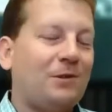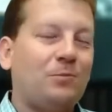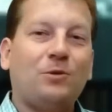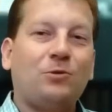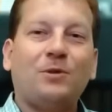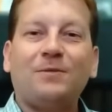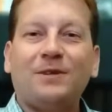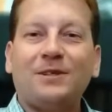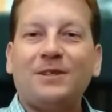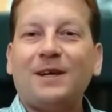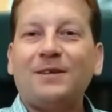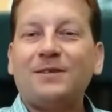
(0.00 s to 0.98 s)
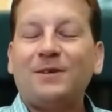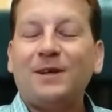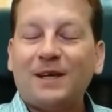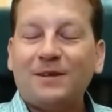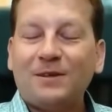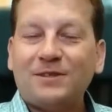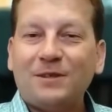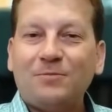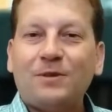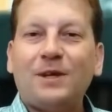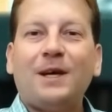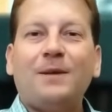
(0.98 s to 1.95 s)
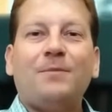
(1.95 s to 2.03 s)
which we've discussed together several
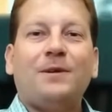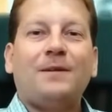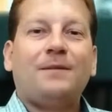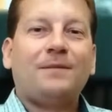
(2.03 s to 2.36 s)
times.